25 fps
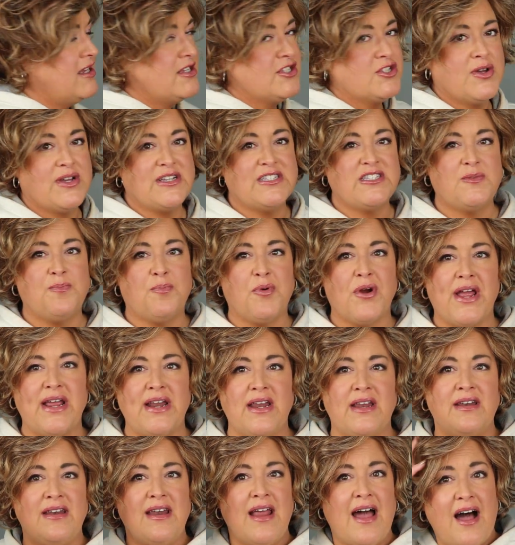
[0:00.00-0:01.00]
So I
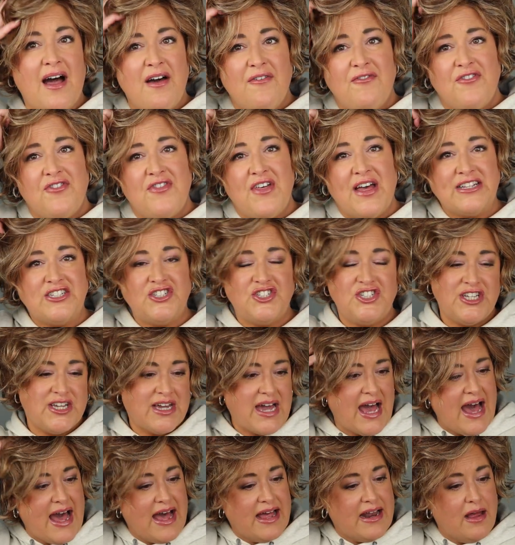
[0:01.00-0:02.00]
sprayed enough that she
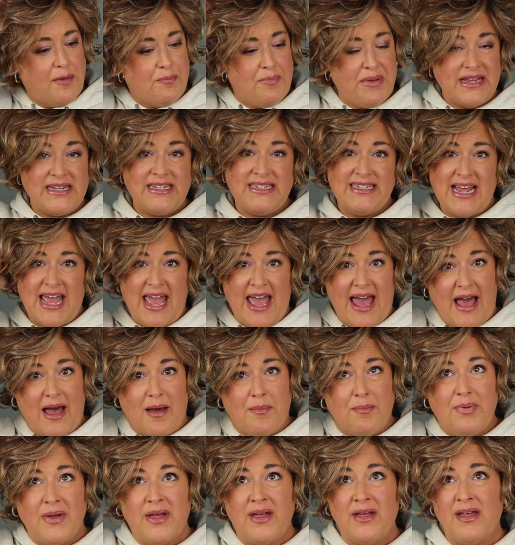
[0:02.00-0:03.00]
got a bit
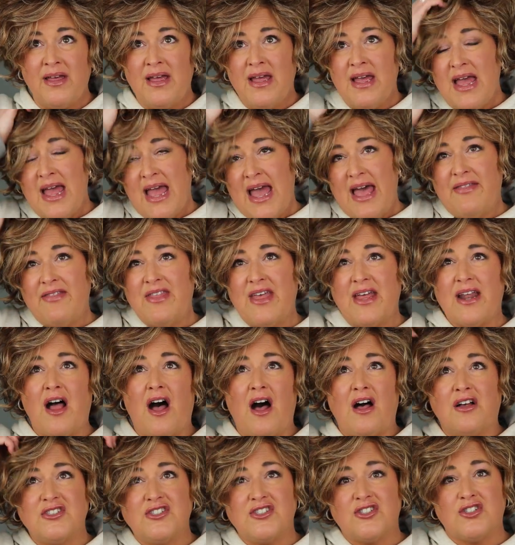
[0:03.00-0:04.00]
damp, and then
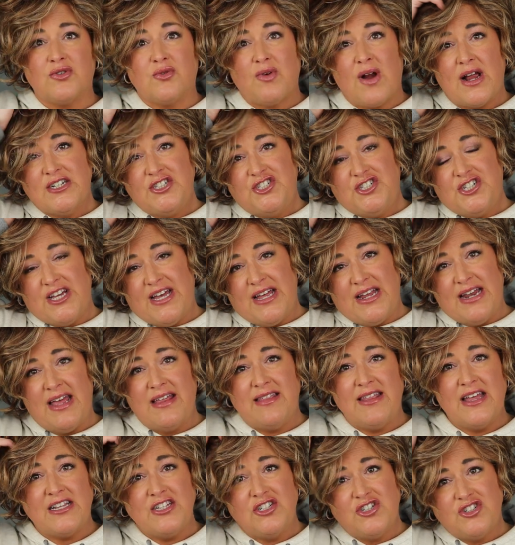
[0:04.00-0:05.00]
I'll scrunch it,
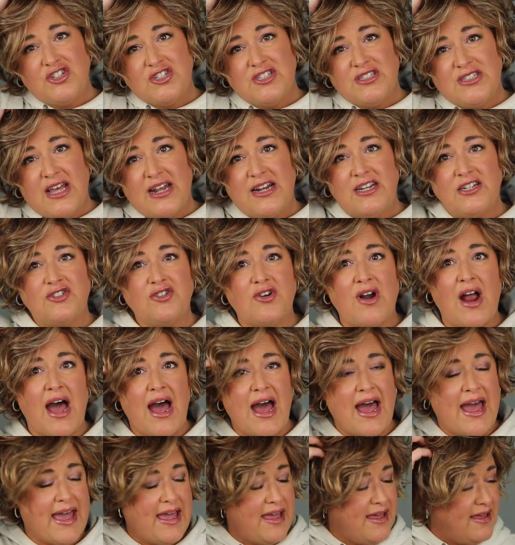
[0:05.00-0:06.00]
and then you just let it
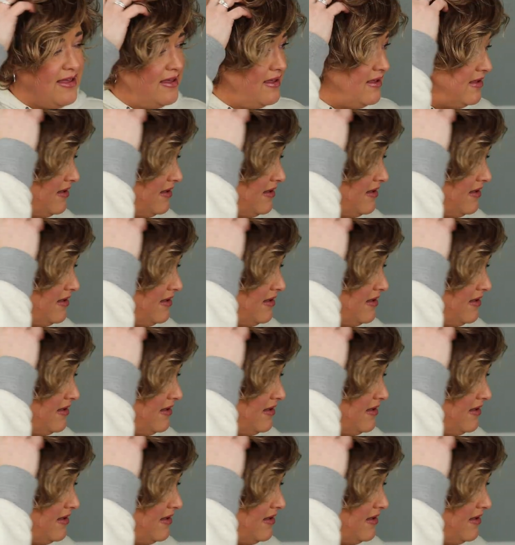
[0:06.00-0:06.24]
dry.